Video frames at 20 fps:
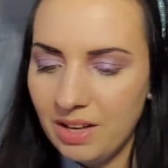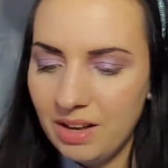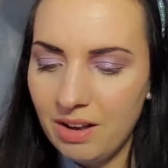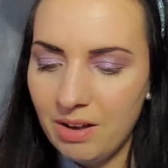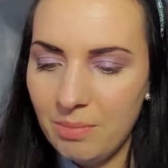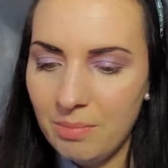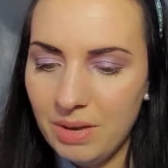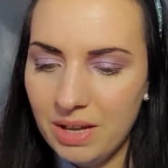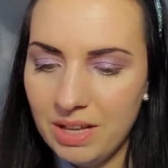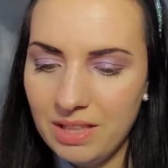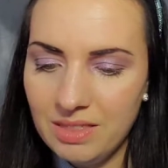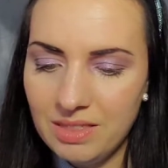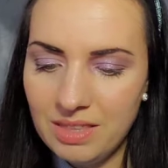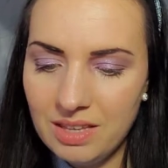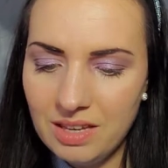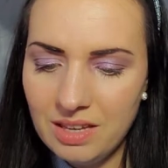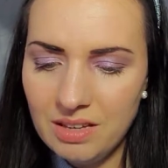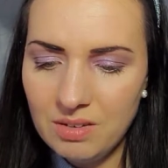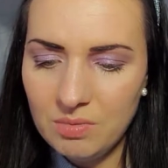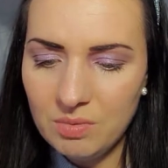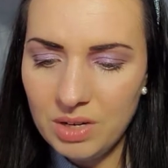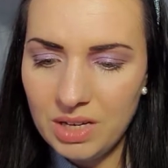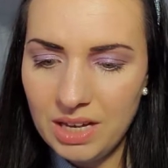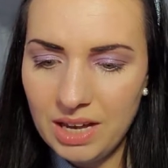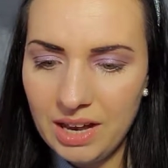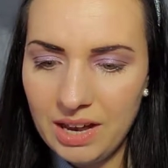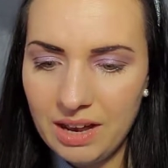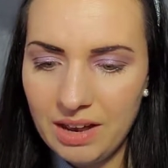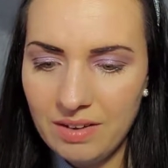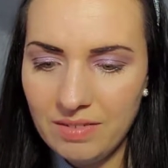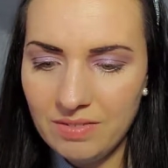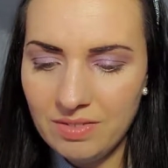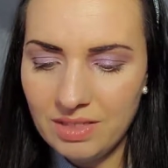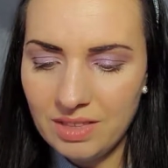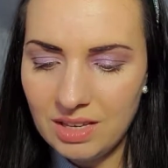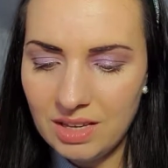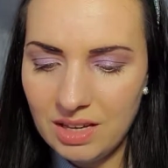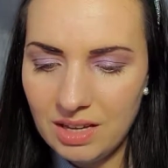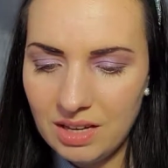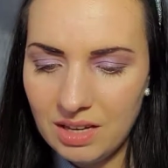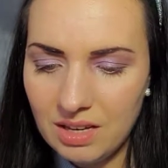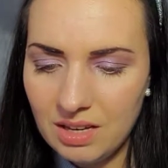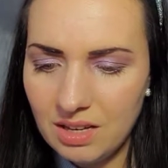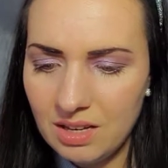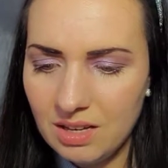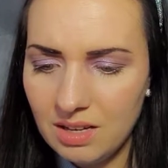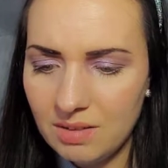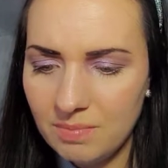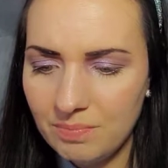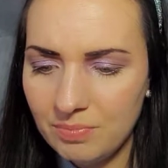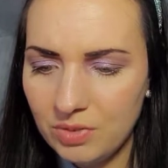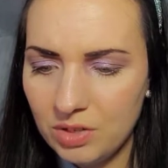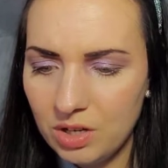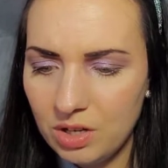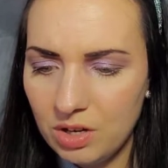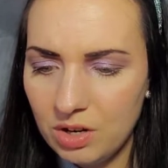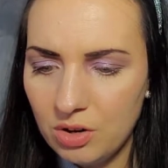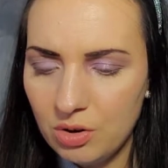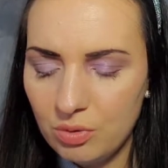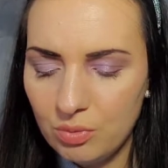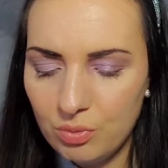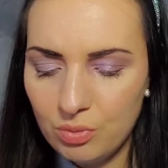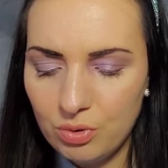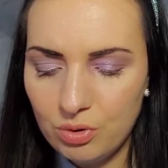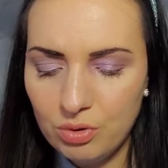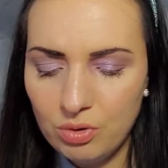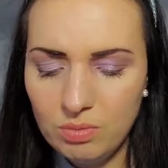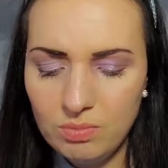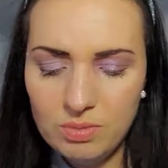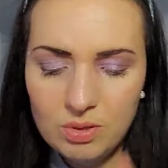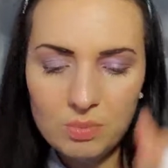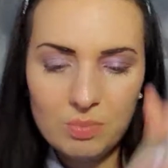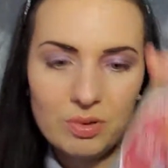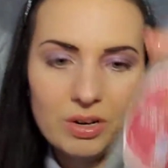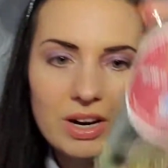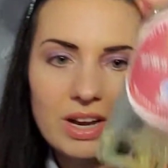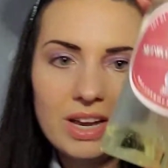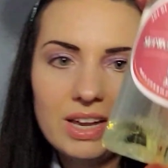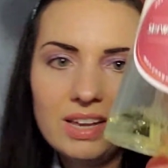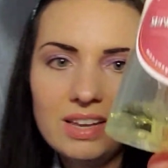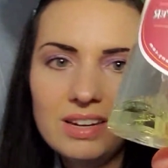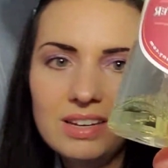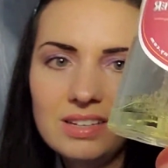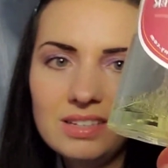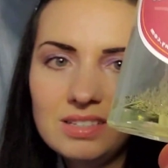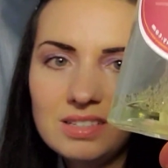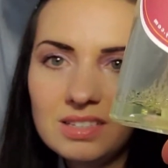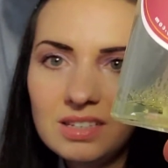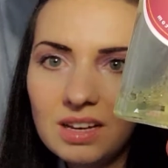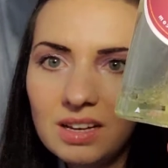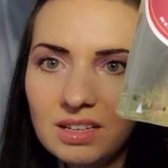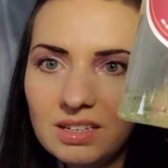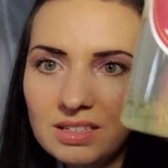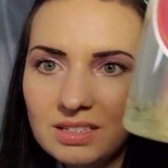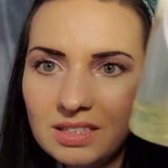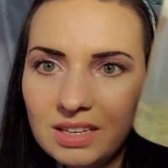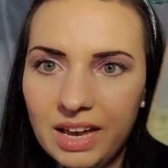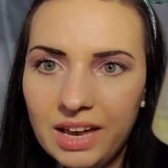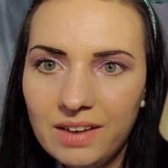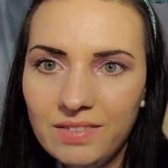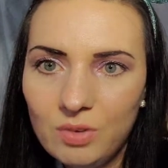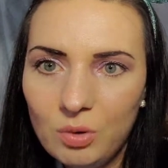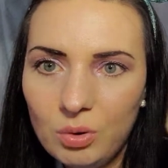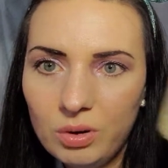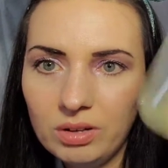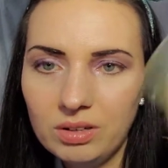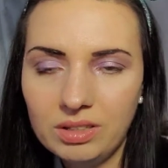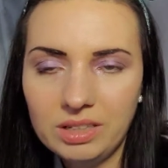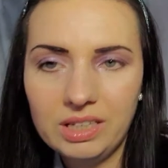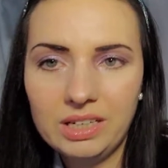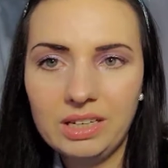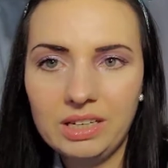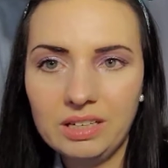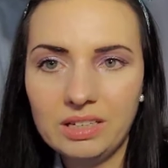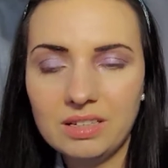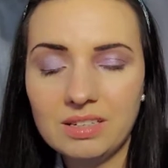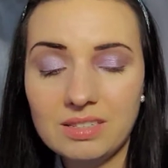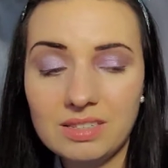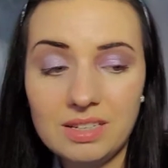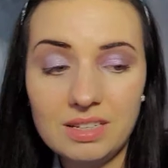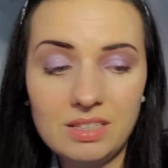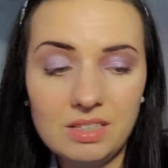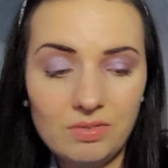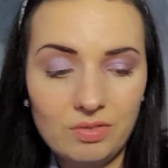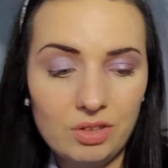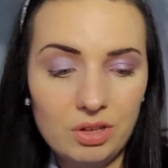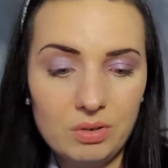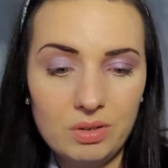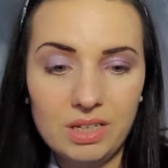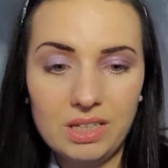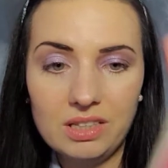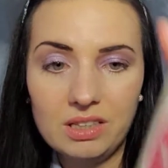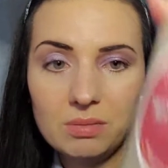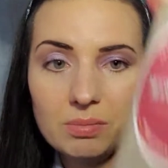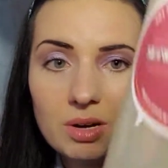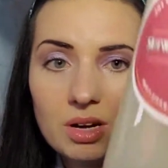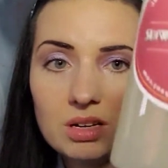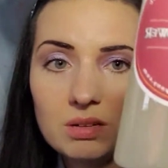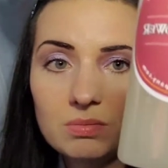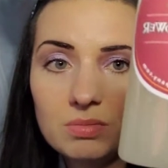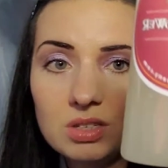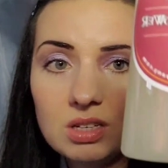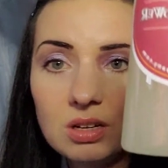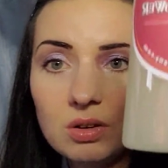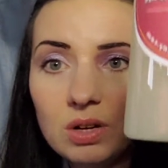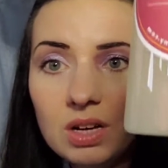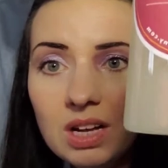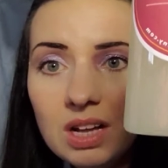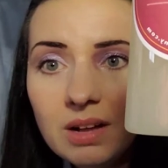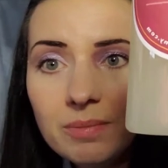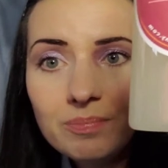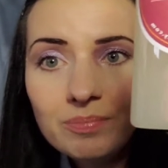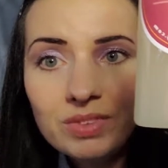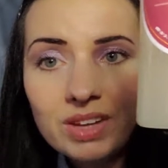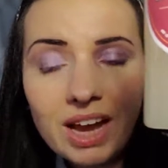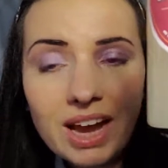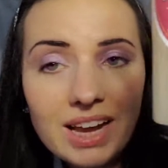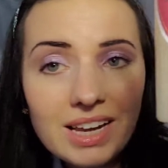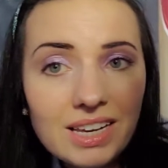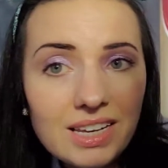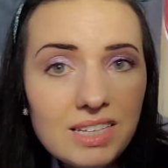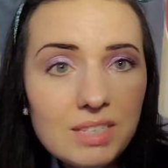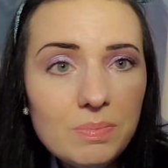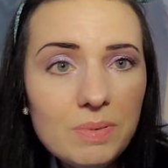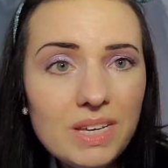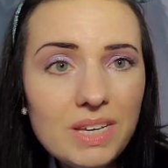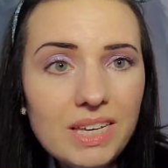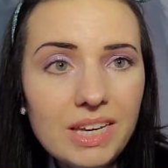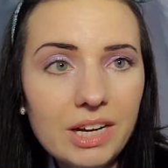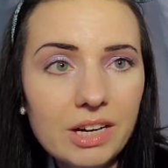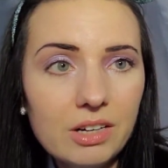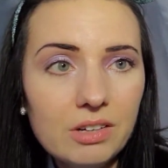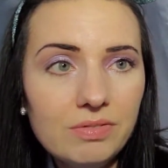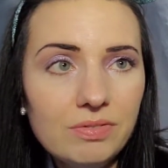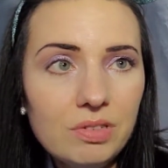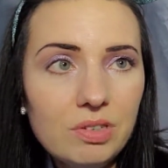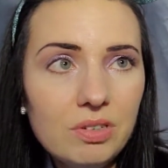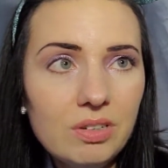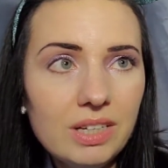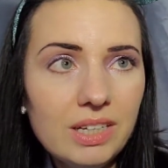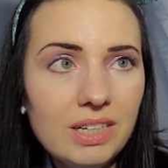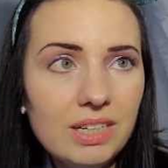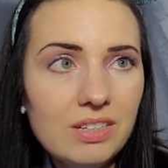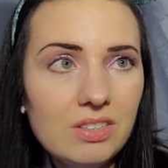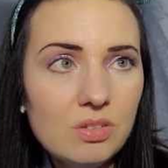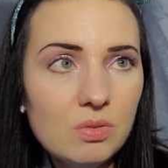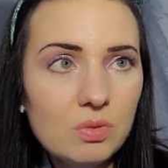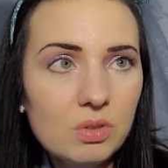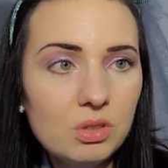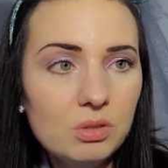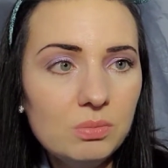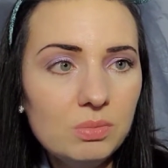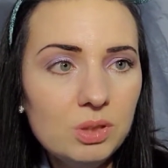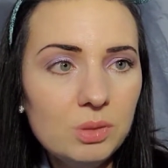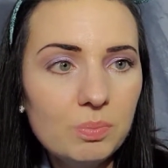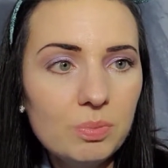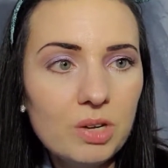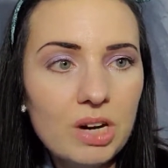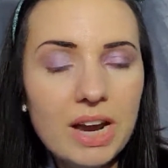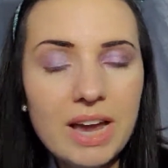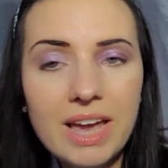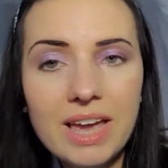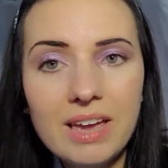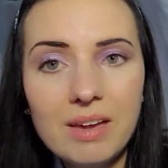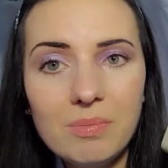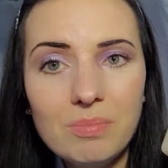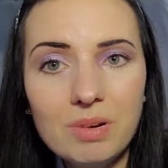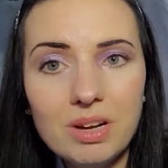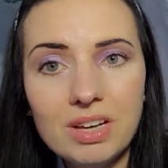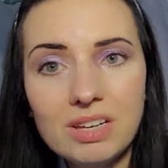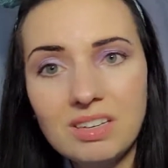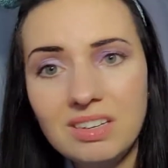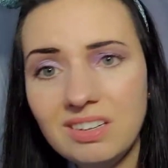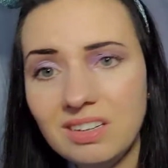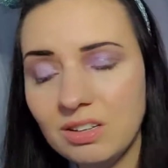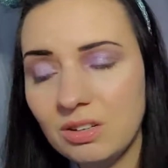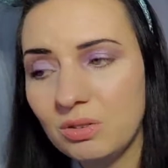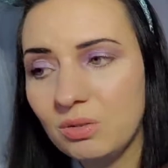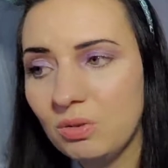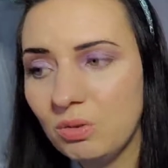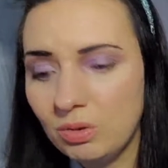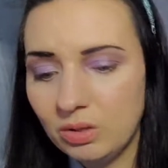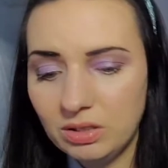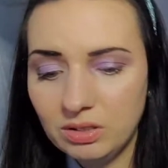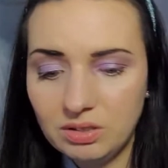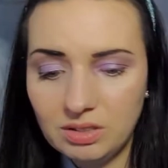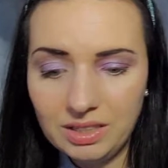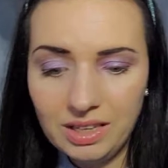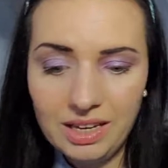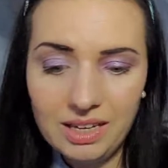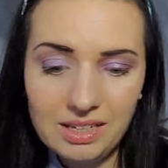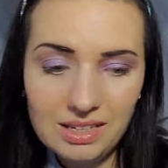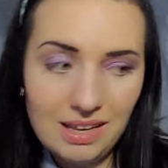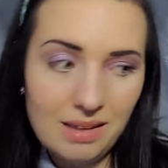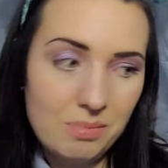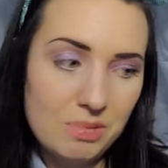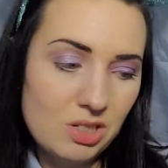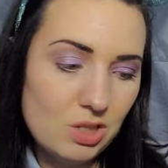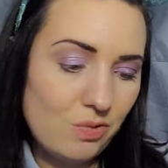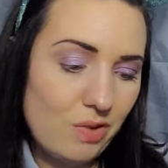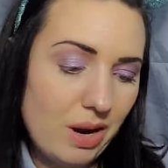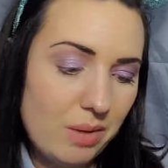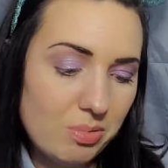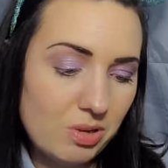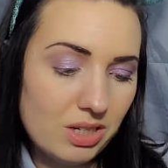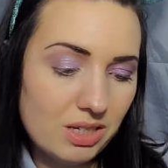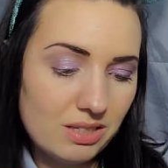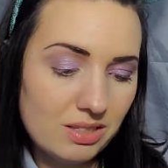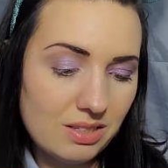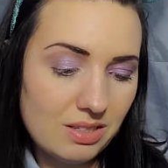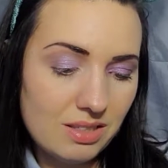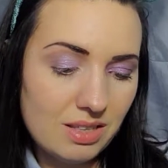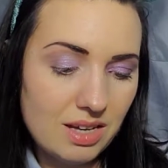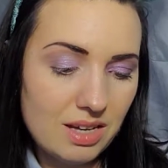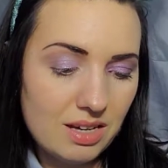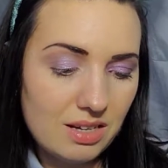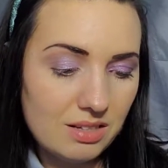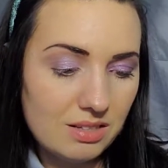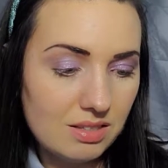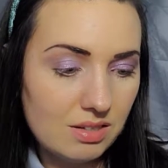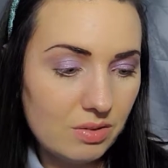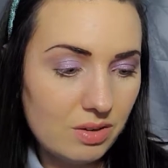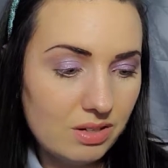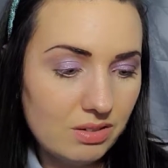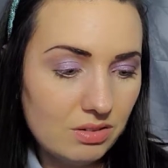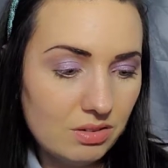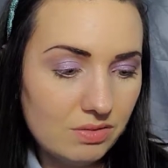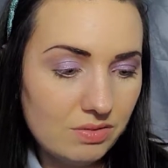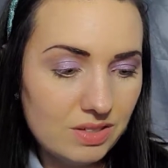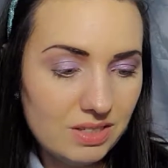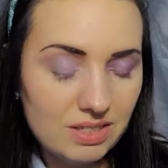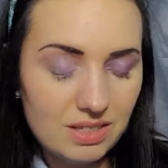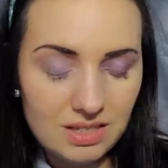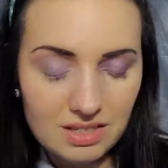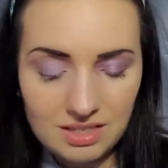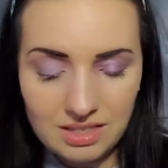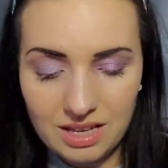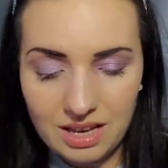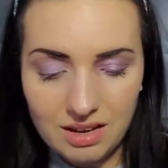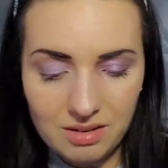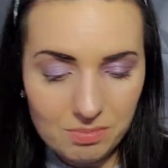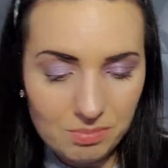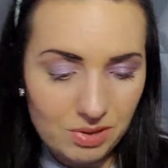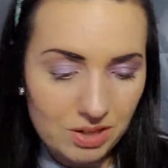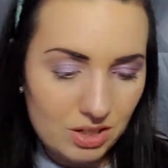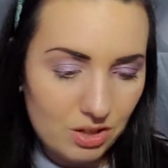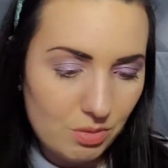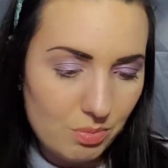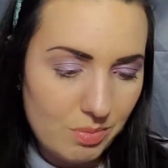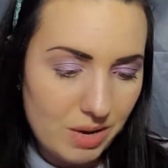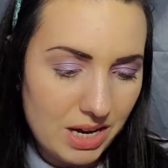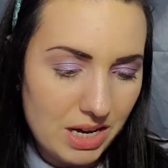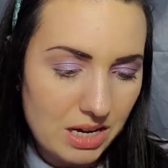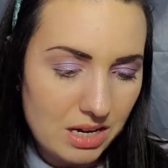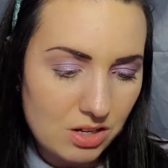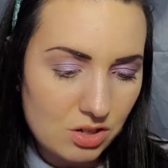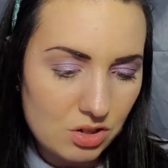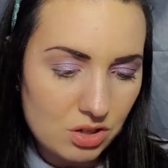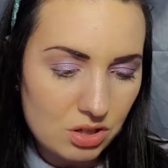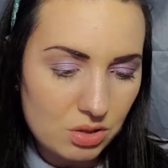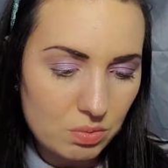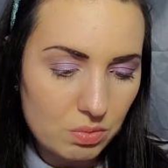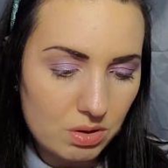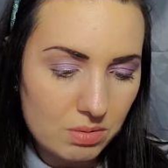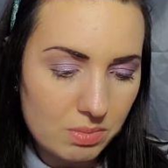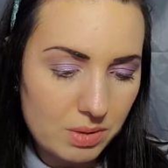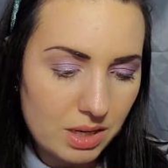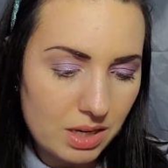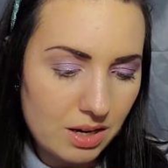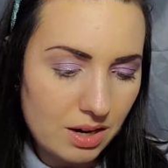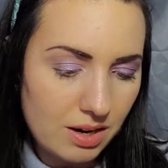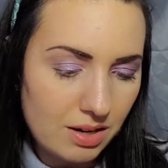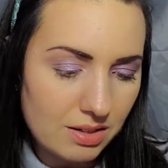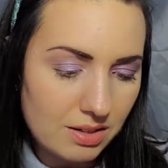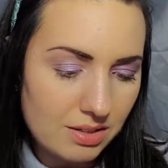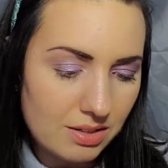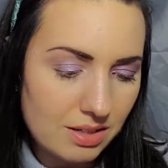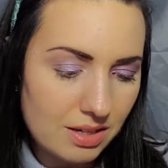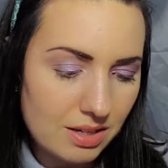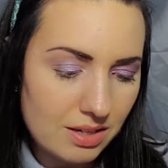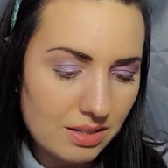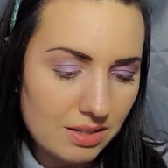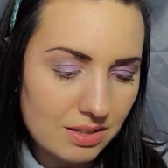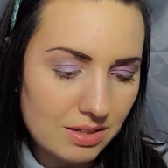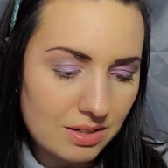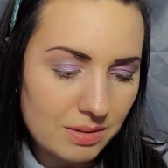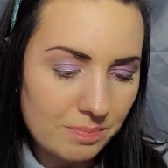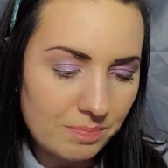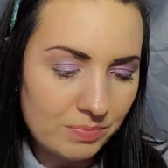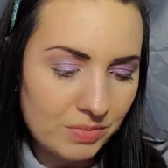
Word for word: Um, and then we have the room spray and it does have oil in it because it's floating at the bottom. So I guess be careful. It is a room spray, but you know, oil can damage fabrics and things. So I don't know if it says that, but you may just want to be cognizant.